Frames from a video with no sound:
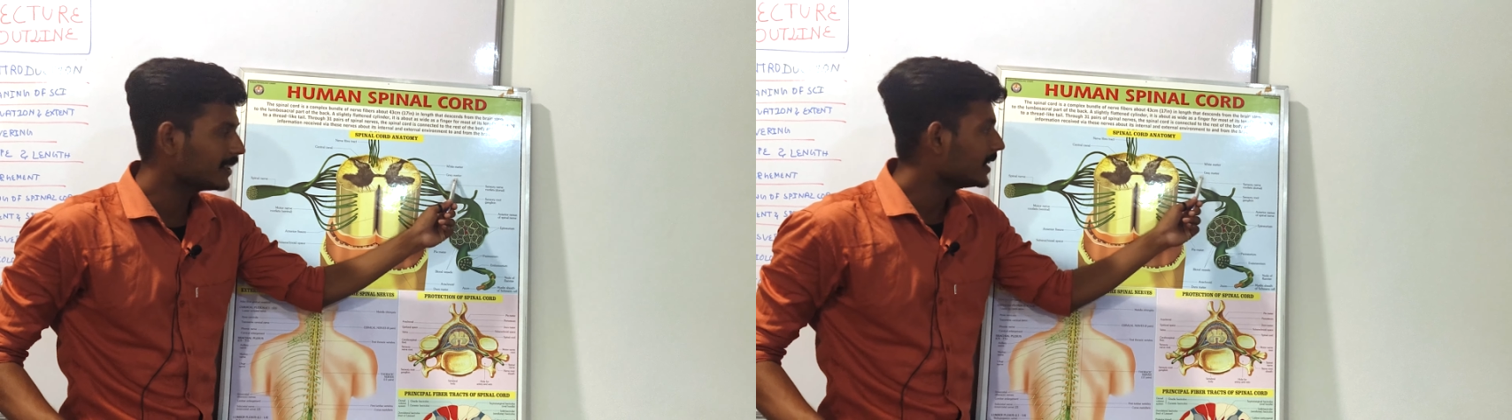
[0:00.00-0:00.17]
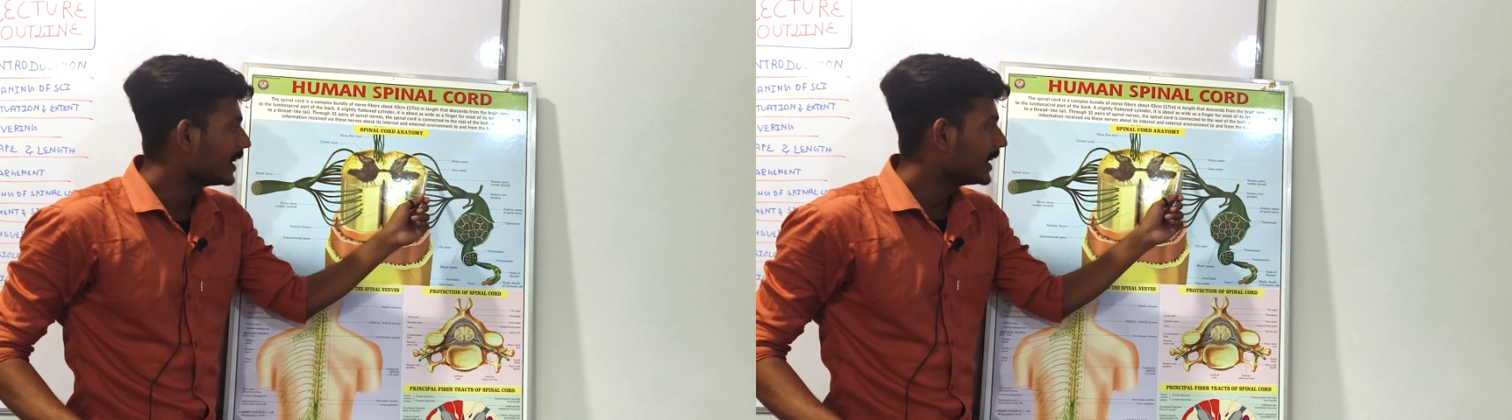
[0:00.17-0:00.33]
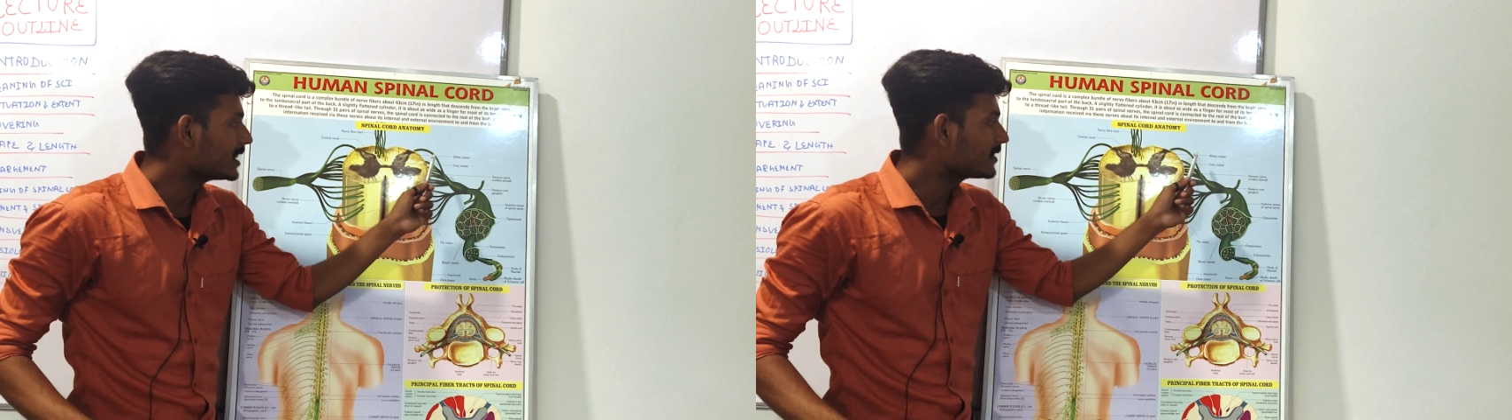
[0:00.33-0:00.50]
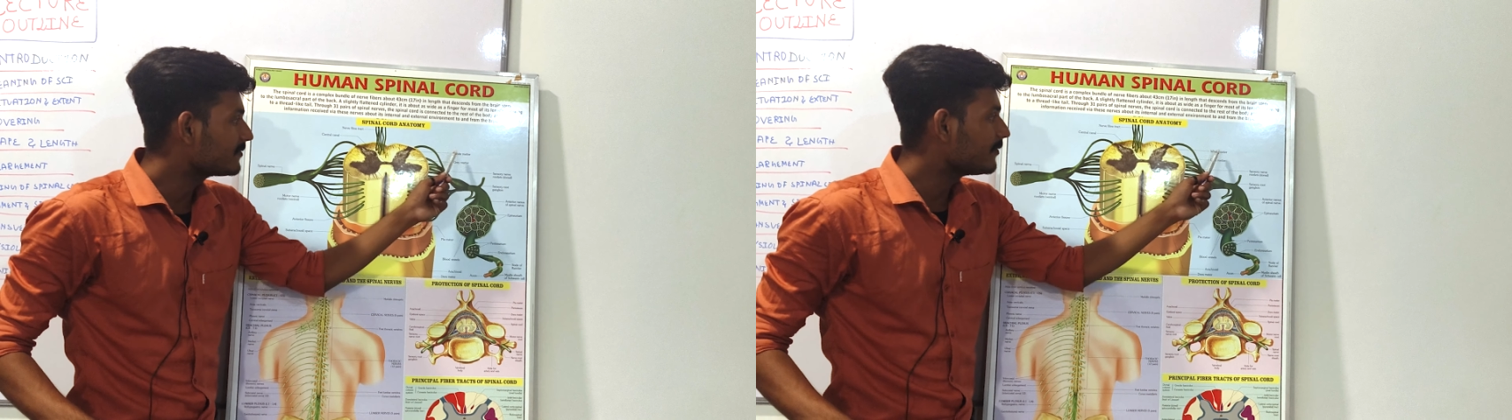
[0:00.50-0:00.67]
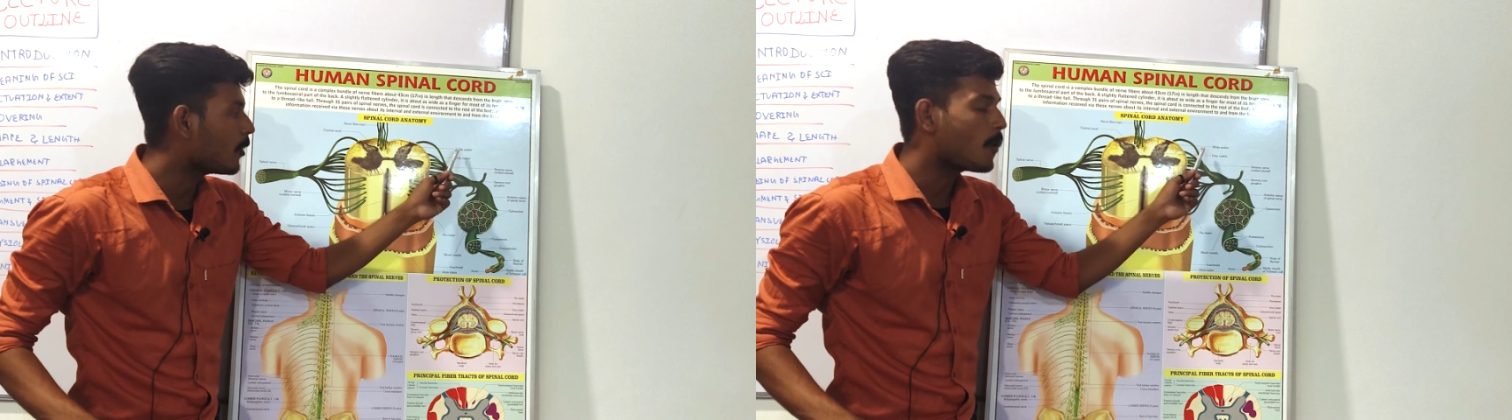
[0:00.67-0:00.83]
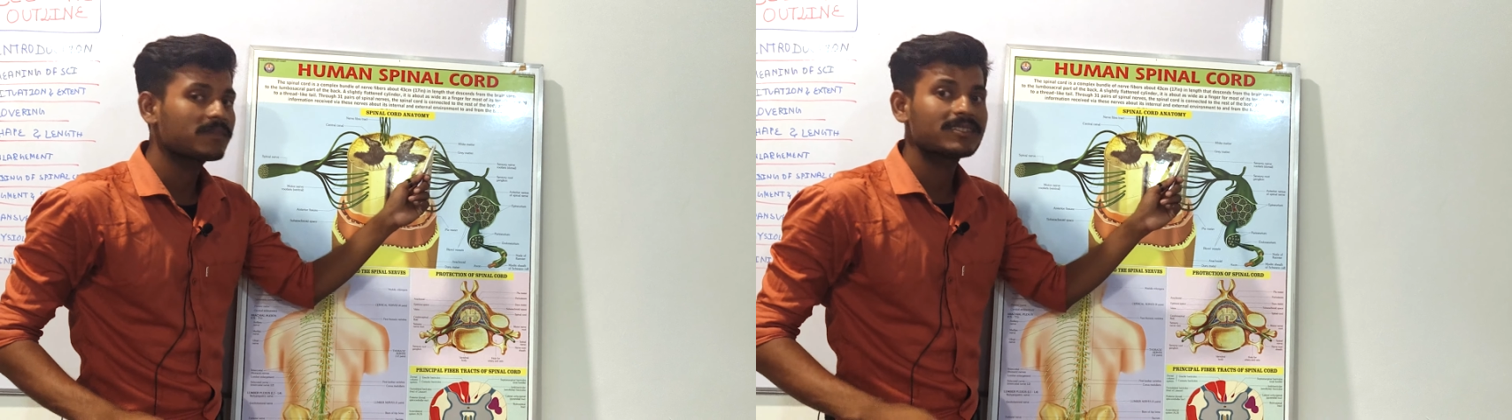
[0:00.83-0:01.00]
it
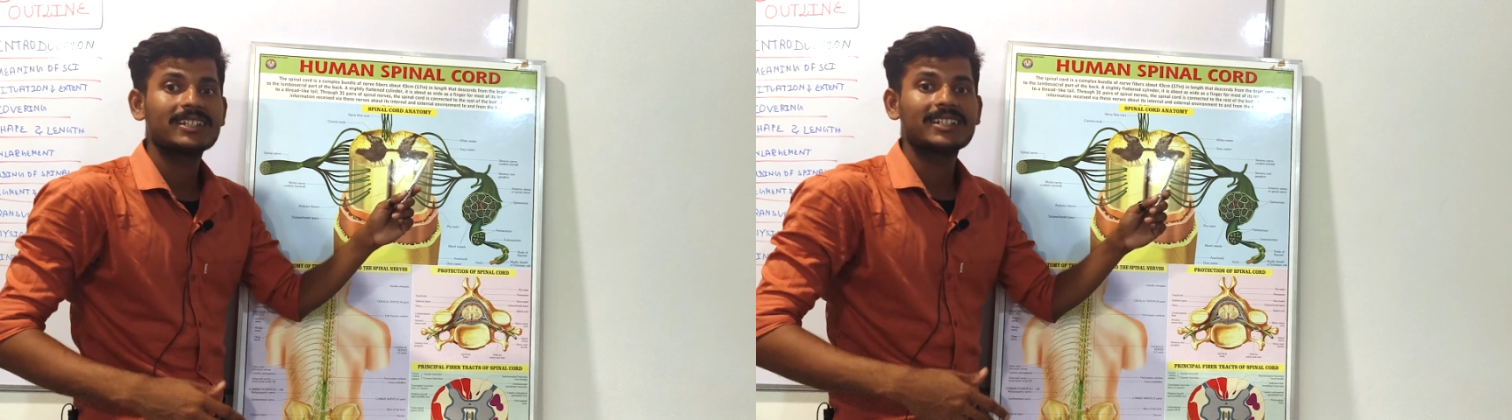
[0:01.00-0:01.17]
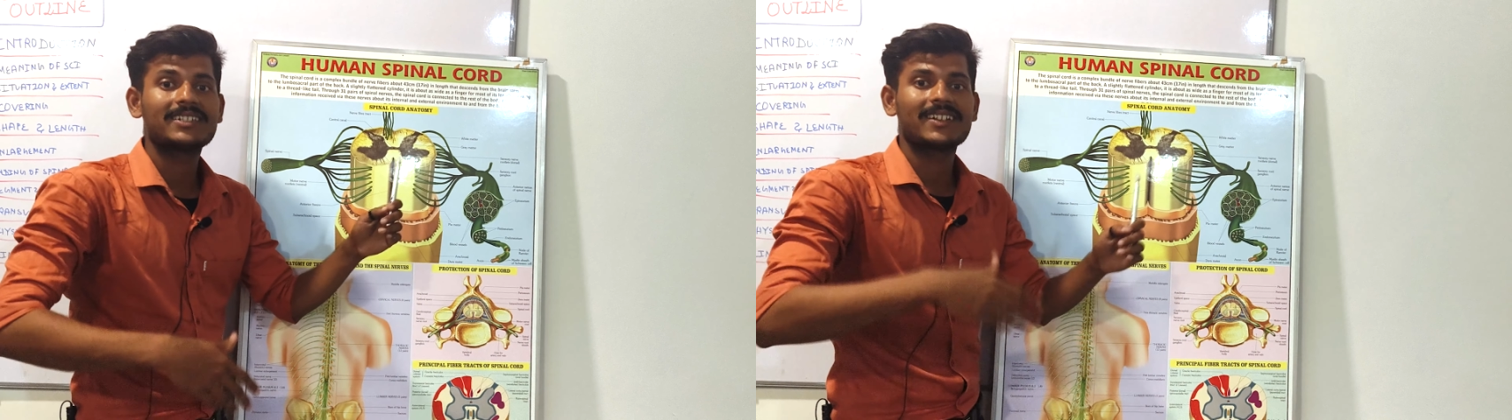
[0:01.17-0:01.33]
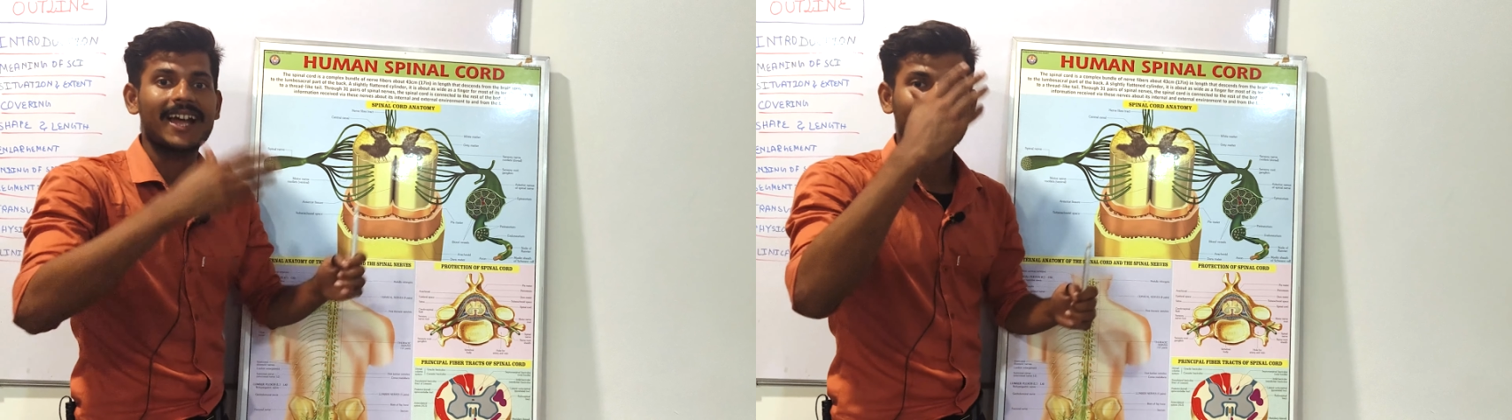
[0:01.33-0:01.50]
forms the track.